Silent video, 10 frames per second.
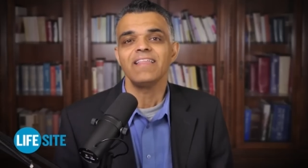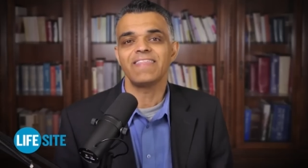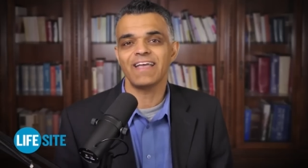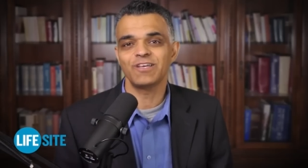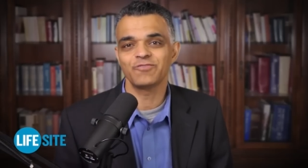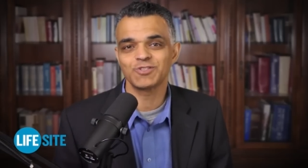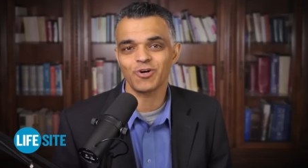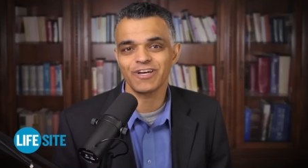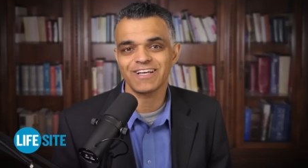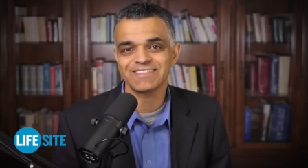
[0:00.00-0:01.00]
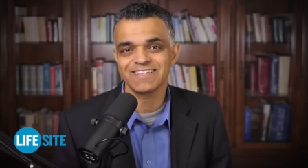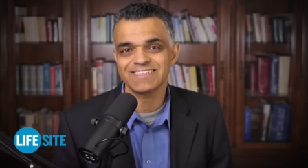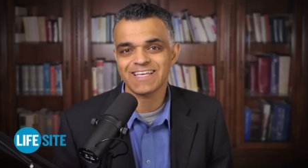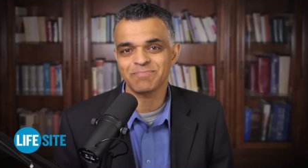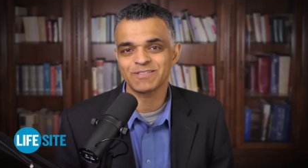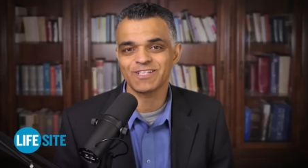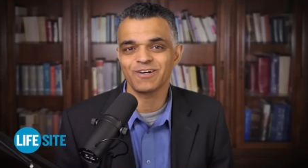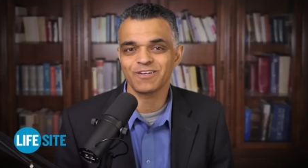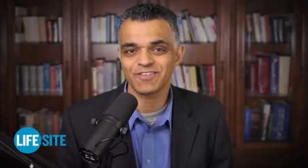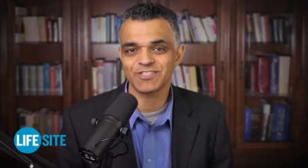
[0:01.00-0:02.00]
Thank you for joining us in this
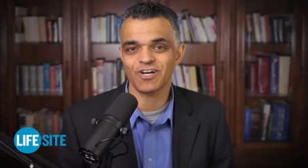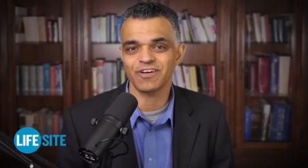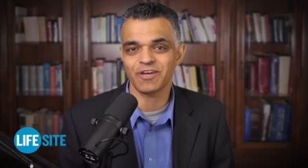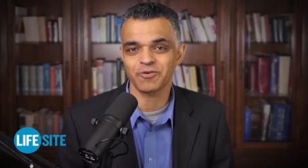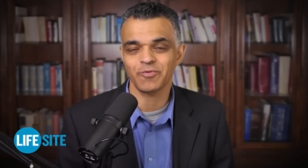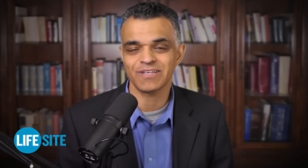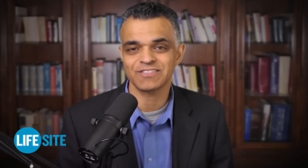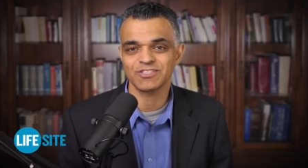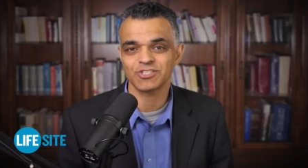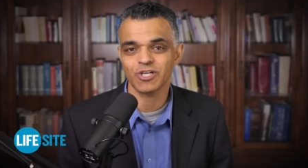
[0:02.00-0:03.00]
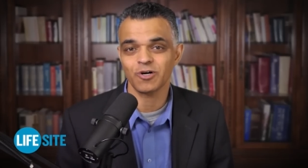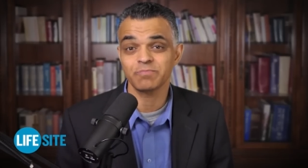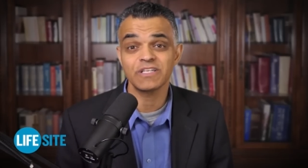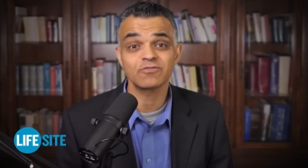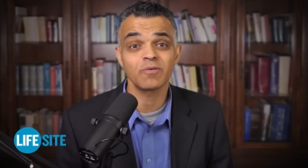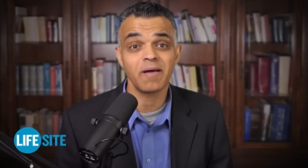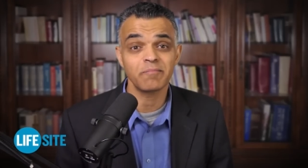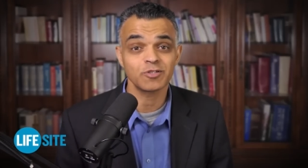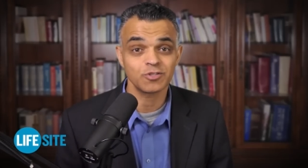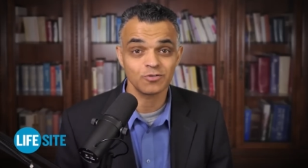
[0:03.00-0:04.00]
episode of the John Henry Weston Show. Please
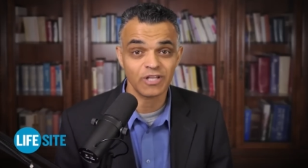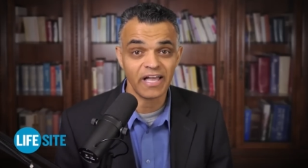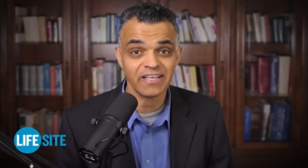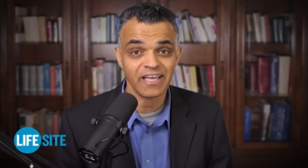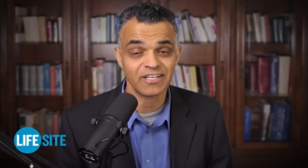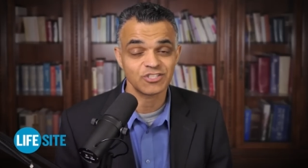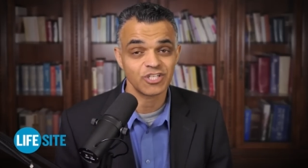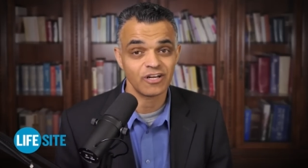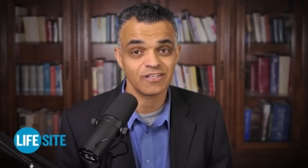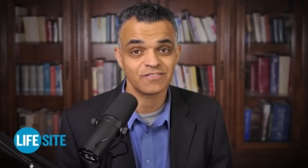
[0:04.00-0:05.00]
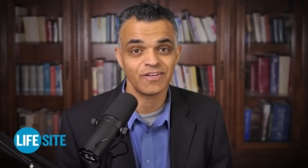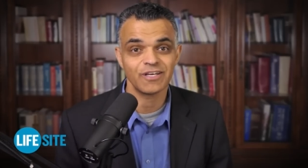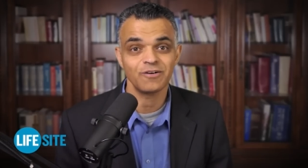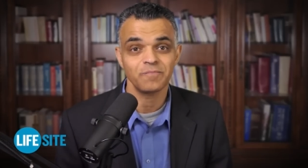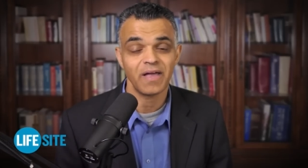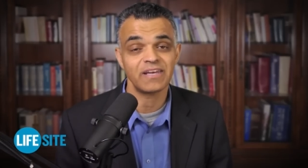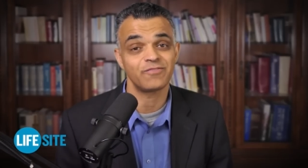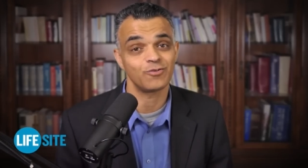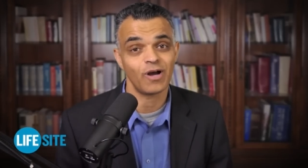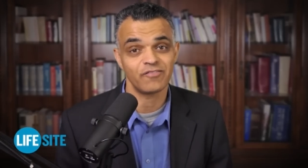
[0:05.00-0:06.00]
remember to like and share this video. And
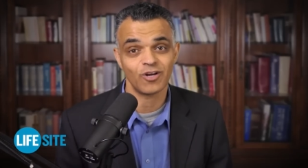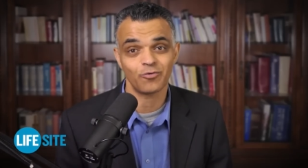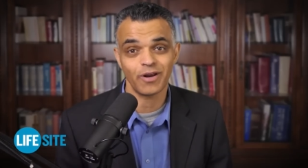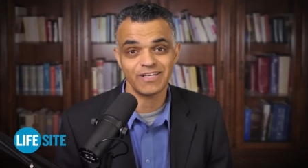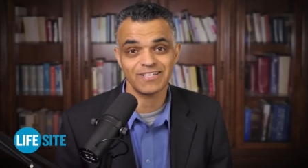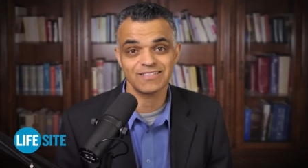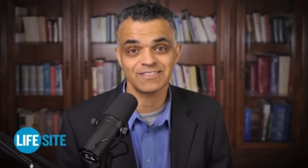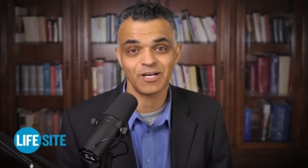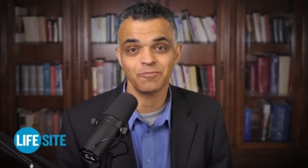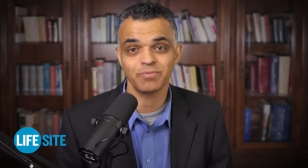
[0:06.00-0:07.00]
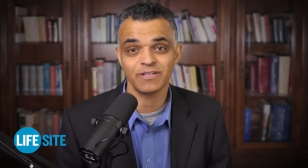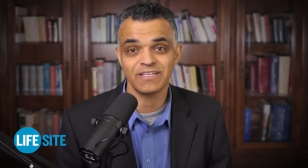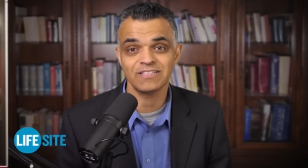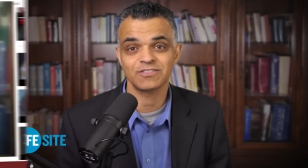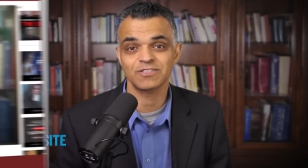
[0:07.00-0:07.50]
if you haven't already done so, please